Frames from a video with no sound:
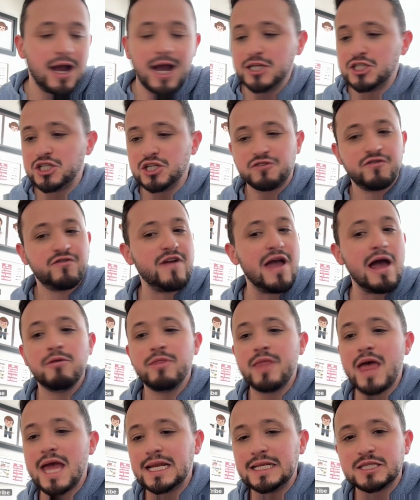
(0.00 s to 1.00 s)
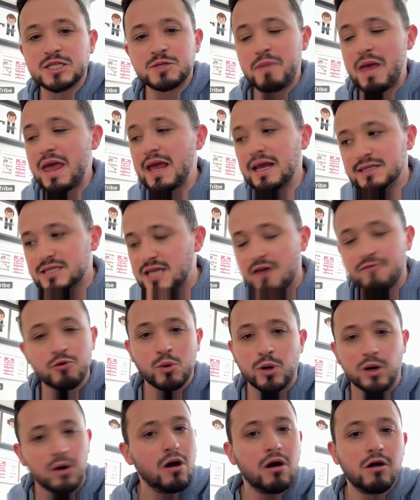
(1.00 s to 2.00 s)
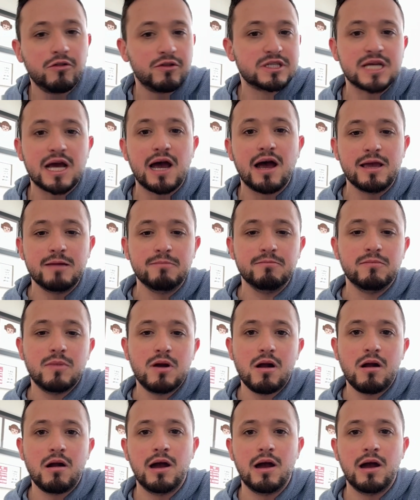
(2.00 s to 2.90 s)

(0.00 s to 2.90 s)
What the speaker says: I just found that in spades everywhere, all the time.